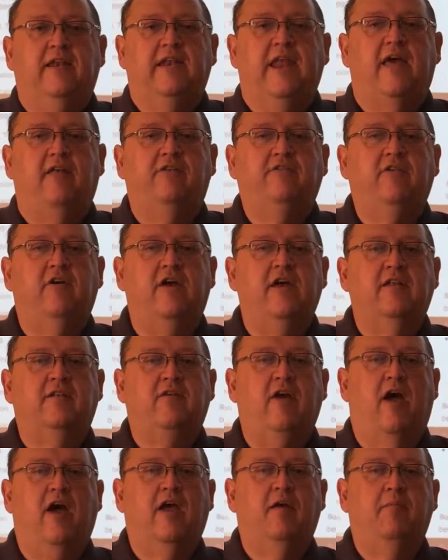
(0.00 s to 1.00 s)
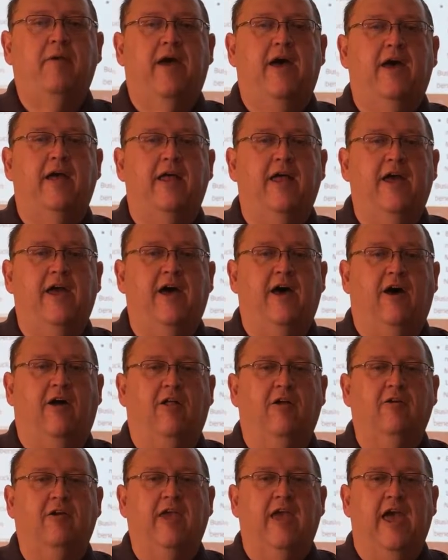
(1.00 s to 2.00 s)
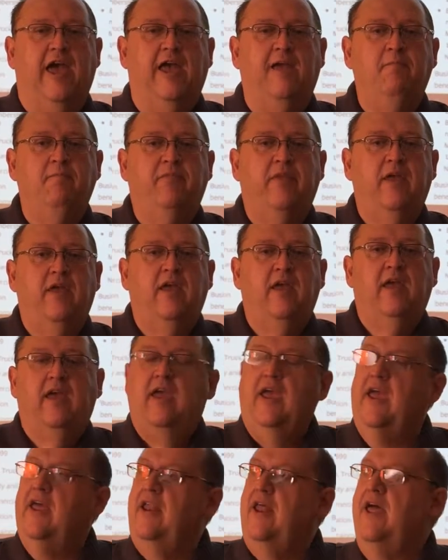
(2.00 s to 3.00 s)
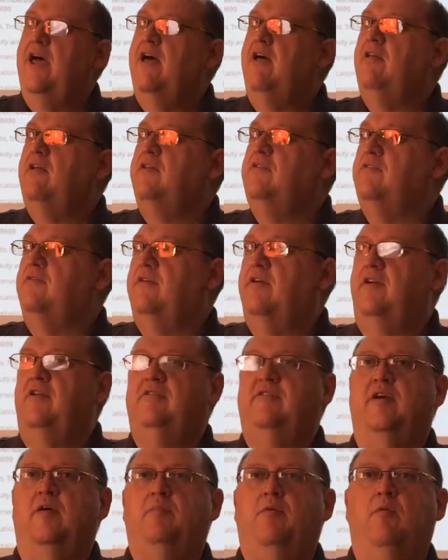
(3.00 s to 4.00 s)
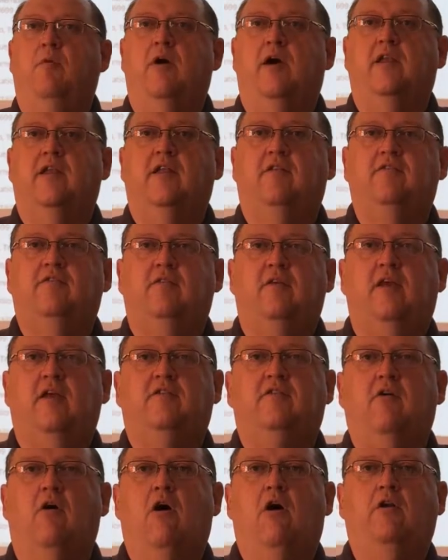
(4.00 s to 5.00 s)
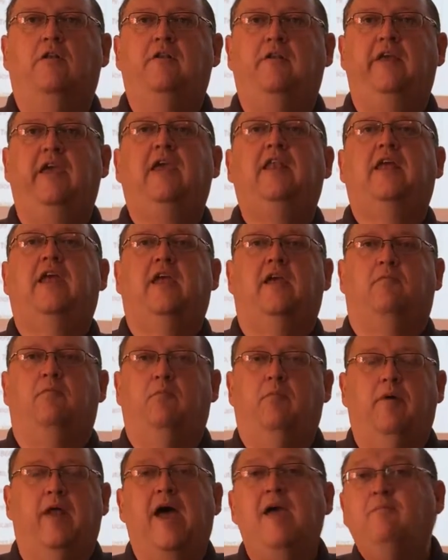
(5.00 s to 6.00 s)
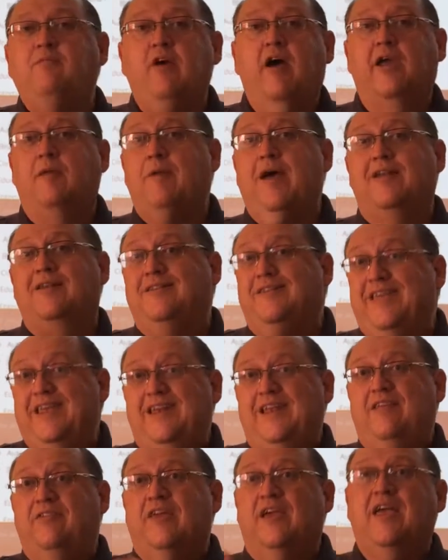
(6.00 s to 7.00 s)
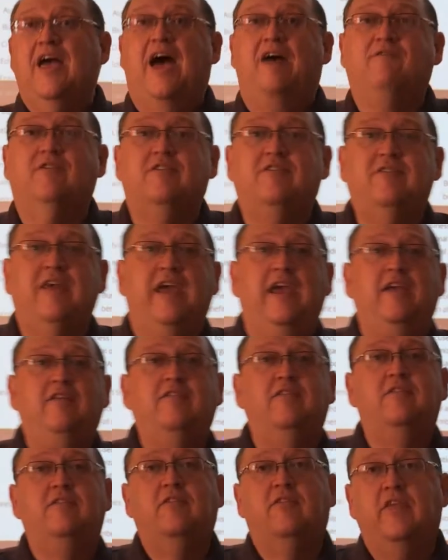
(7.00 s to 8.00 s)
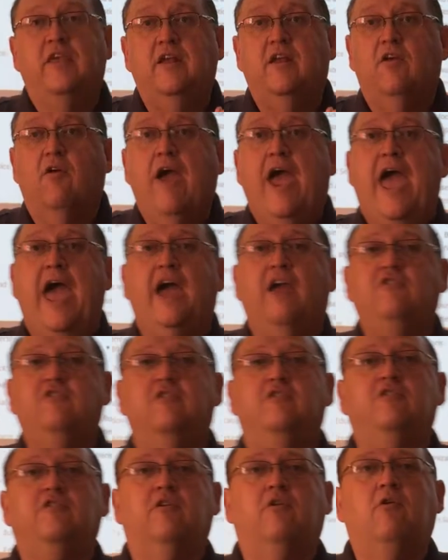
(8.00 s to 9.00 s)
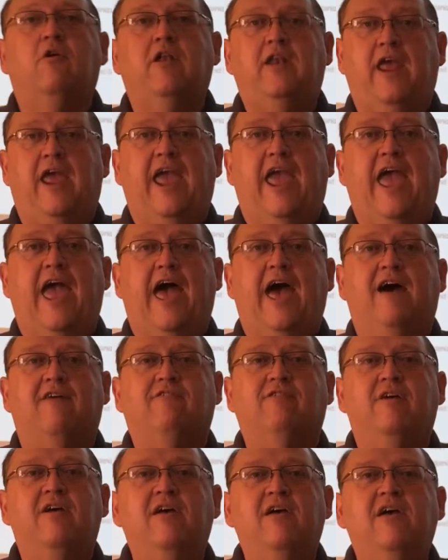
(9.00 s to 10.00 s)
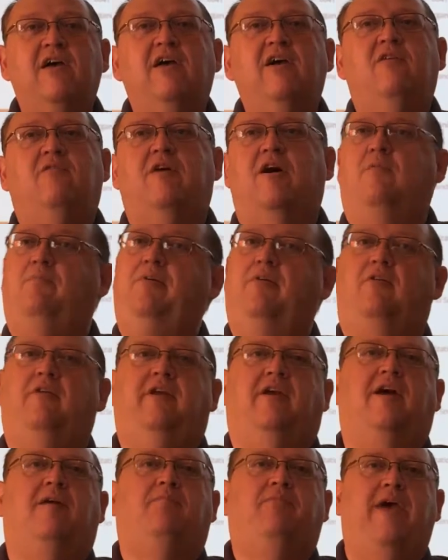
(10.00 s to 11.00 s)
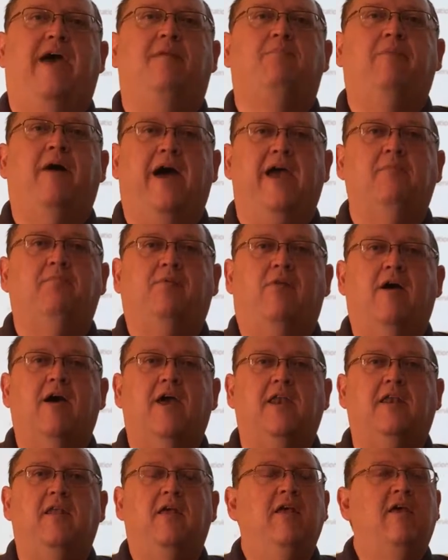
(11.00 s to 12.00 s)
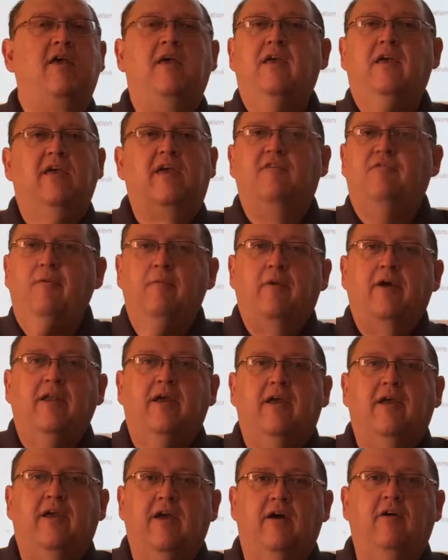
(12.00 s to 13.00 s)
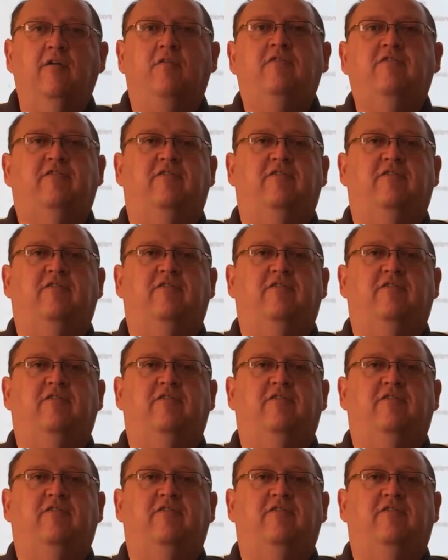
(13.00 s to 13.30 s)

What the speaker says: Now let's go ahead and talk about L, okay? And L is a very simple one. It's called leading. But I'm talking about leading the conversations and the interactions you're going to have while building up that pipeline. If we want to go